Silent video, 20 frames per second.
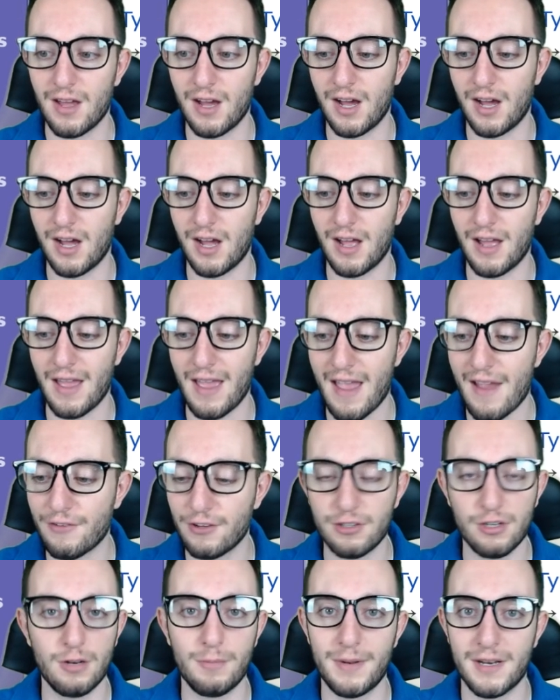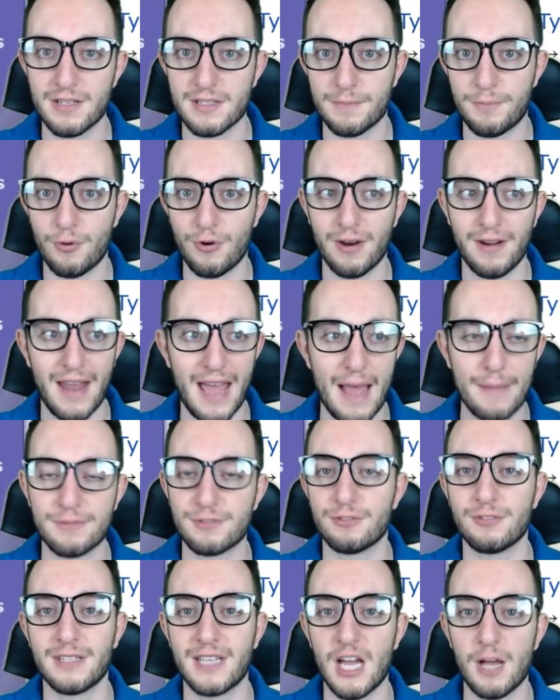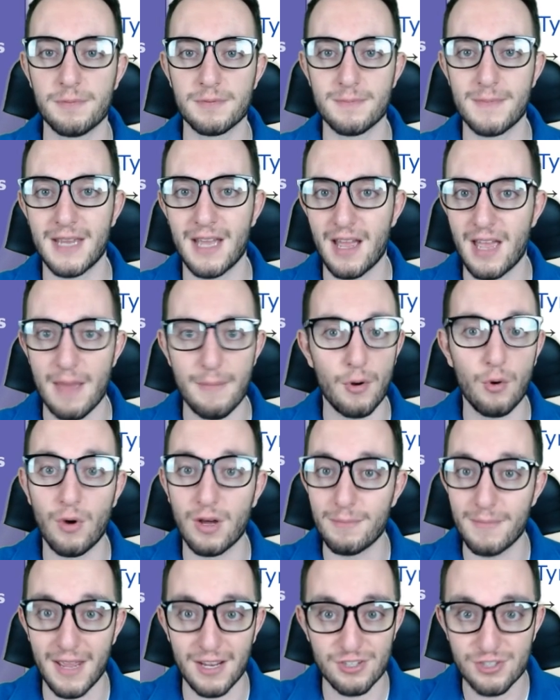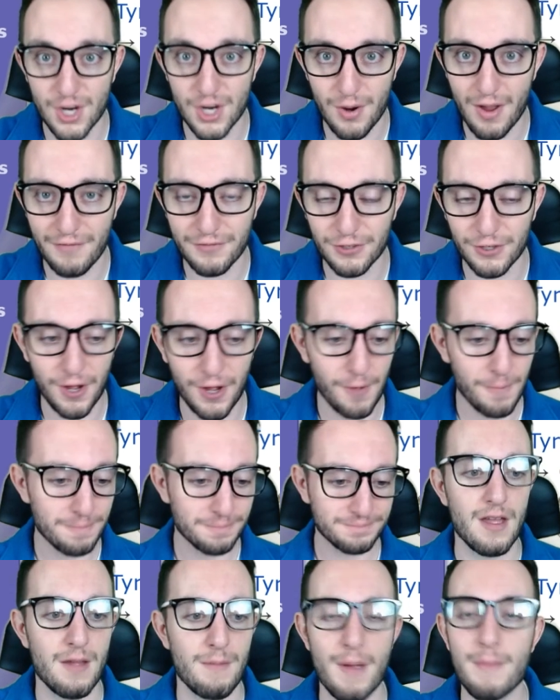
Every little bit of support absolutely helps me. I am a one-man show after all.